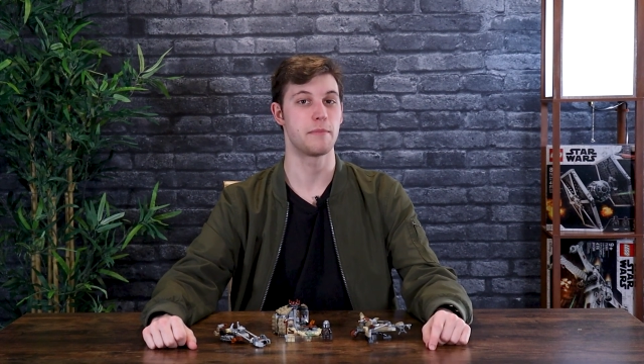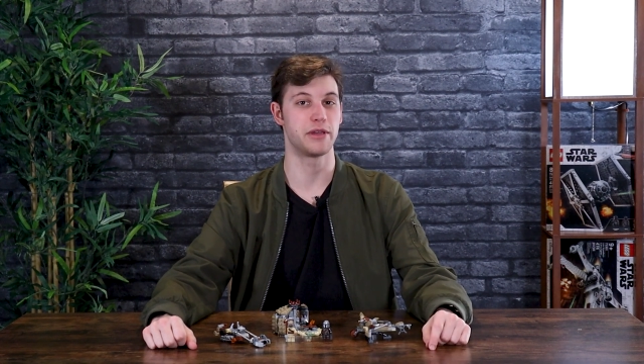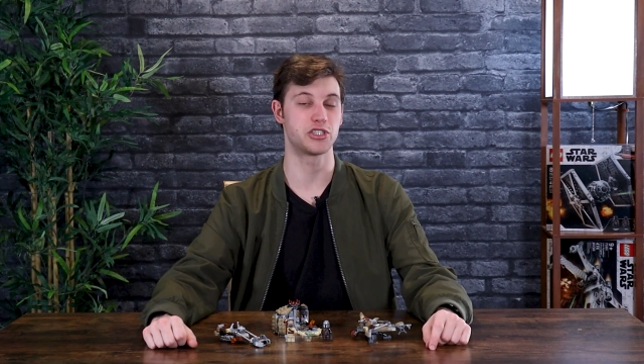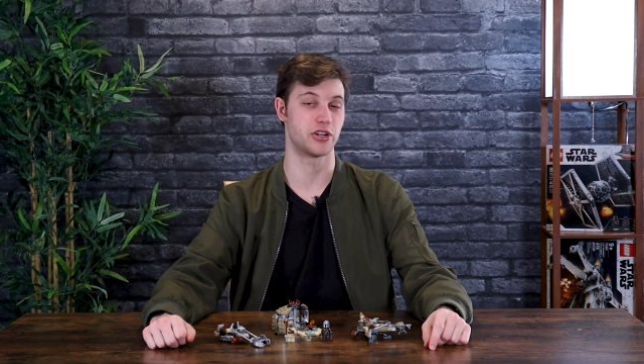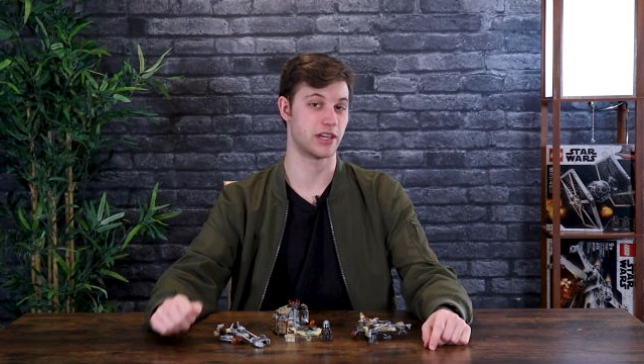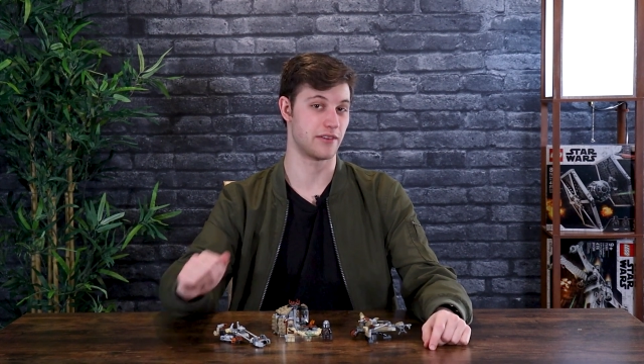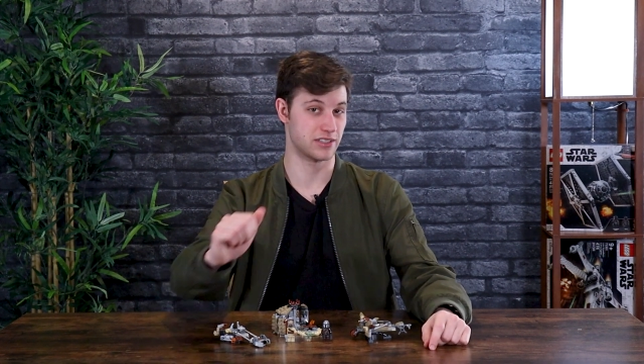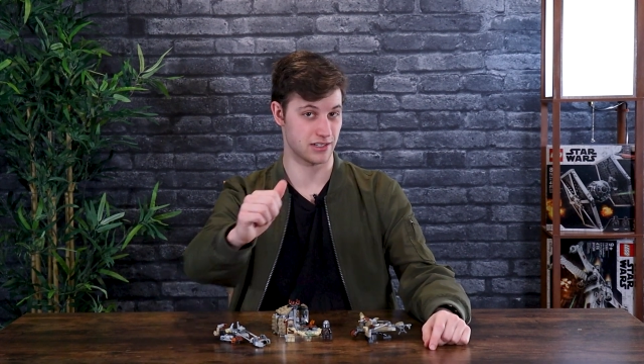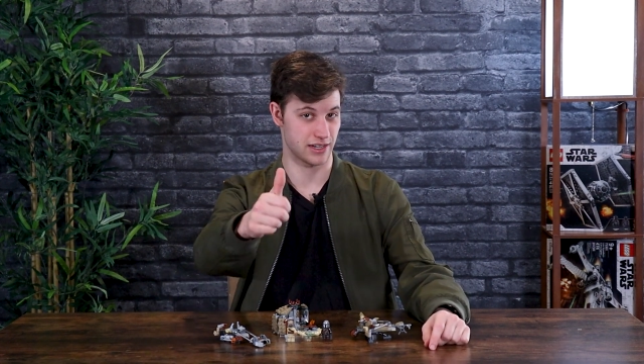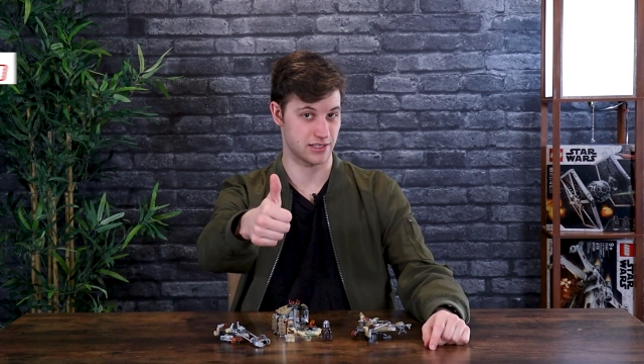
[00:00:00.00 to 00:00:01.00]
be sure to give
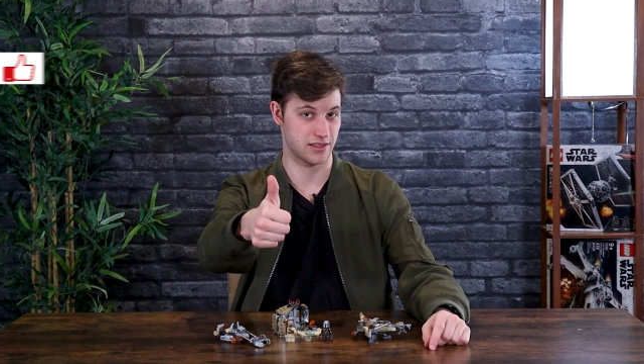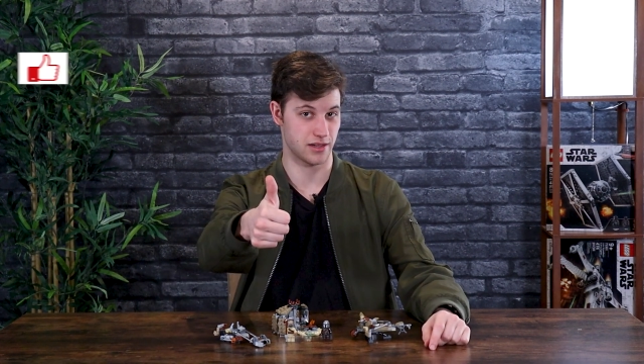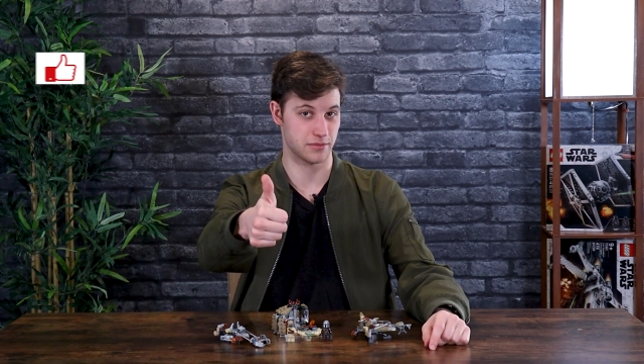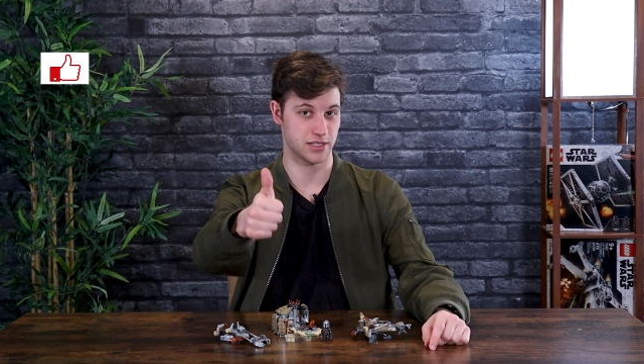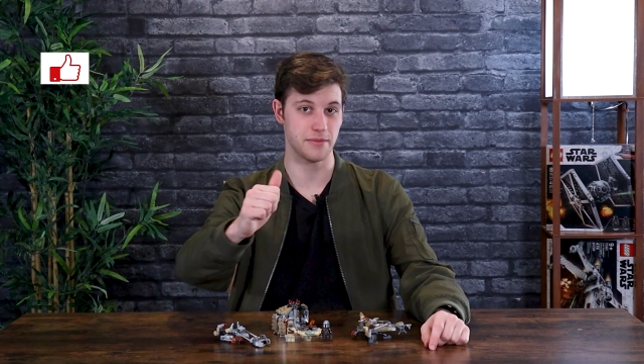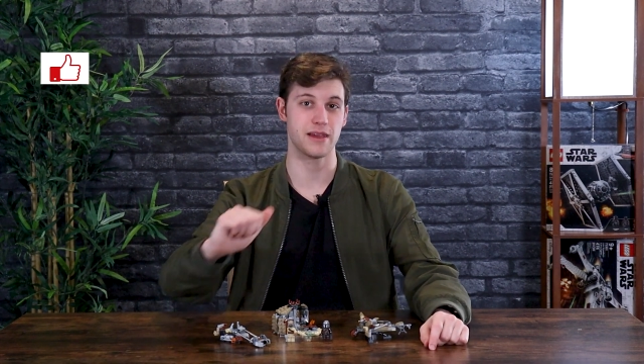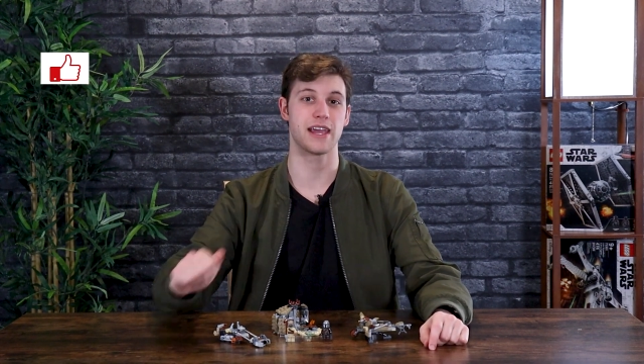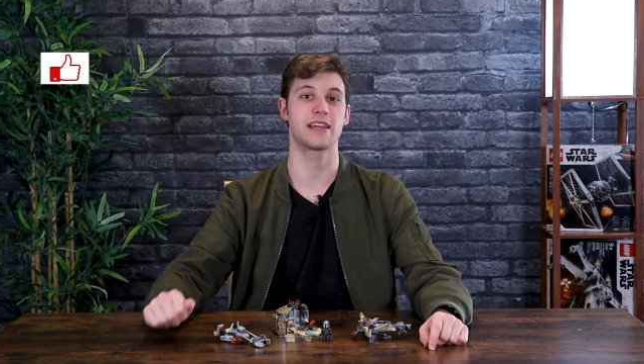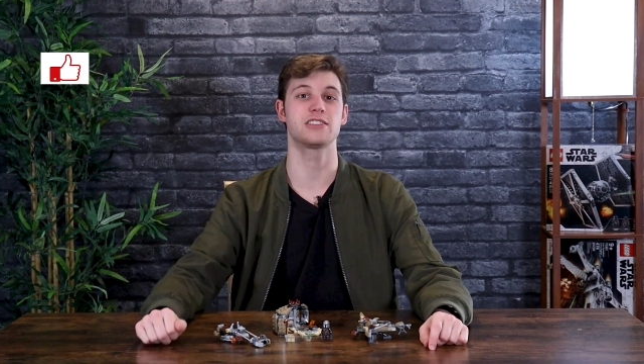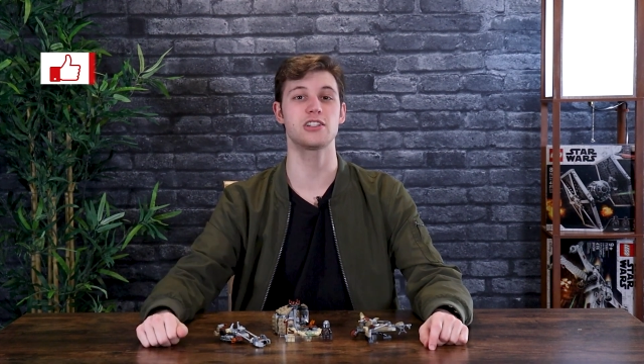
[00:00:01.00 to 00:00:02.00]
us a nice thumbs up
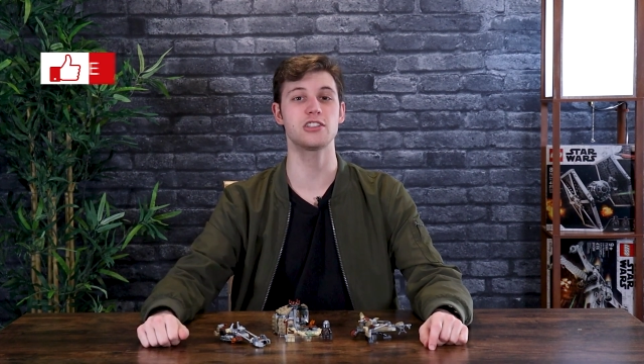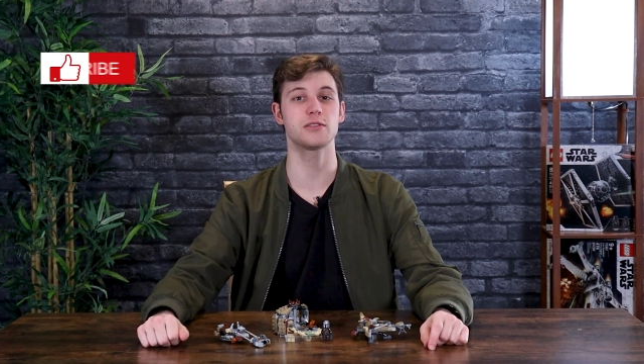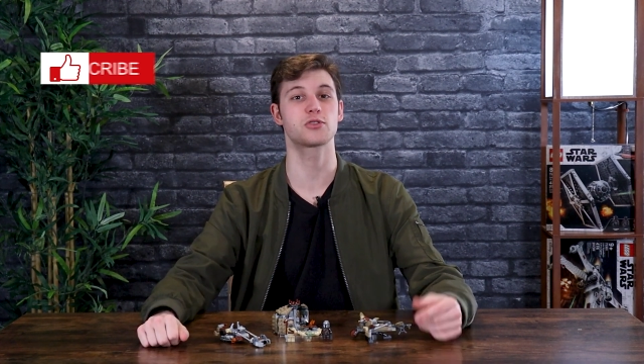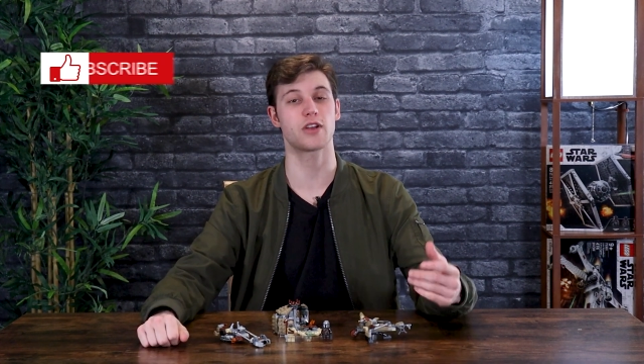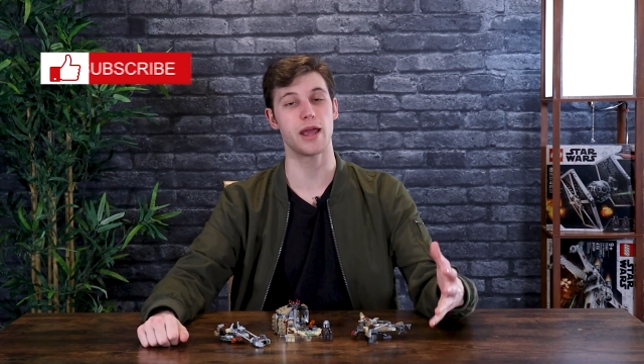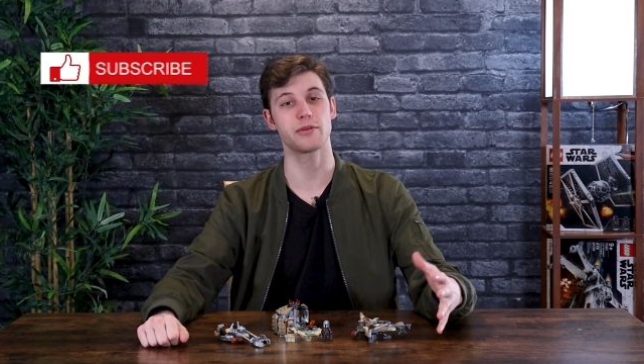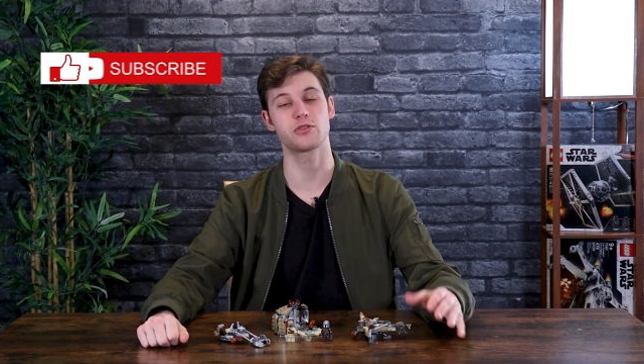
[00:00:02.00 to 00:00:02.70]
and consider subscribing